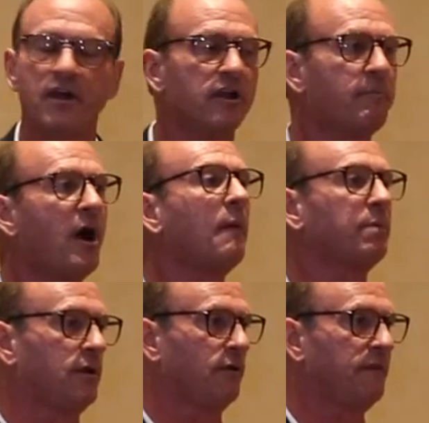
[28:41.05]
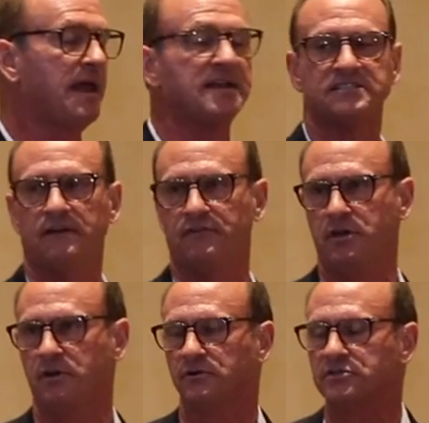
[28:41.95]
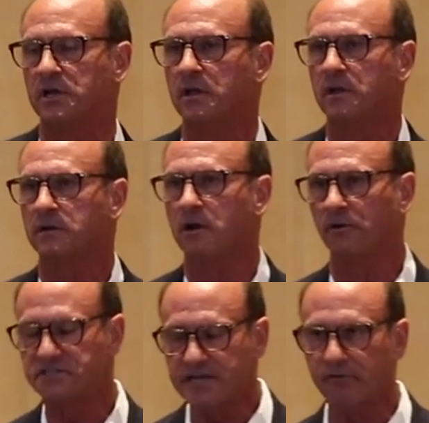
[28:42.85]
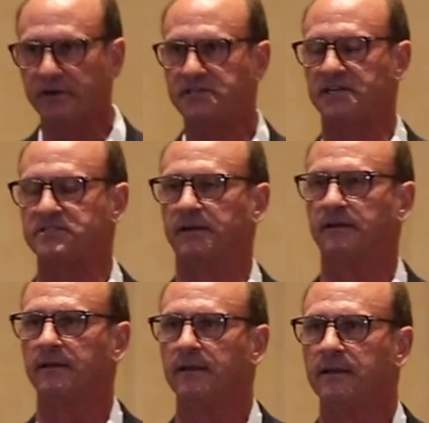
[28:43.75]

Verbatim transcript: very popular in the last seven years called integrity testing.